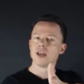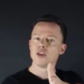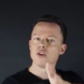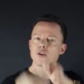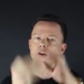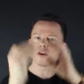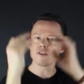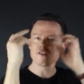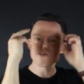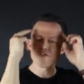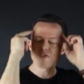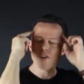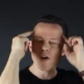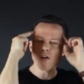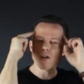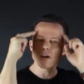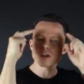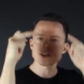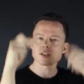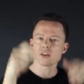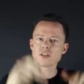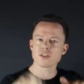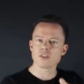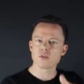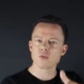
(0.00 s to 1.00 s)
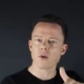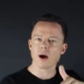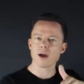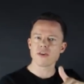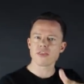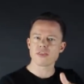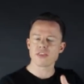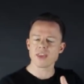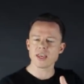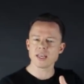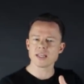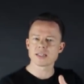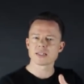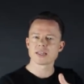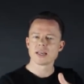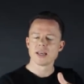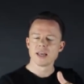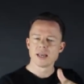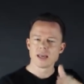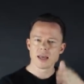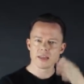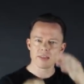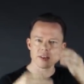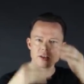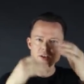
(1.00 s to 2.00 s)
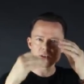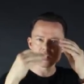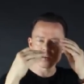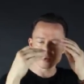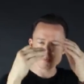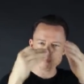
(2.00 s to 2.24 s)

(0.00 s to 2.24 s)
You can focus on the right things, and then you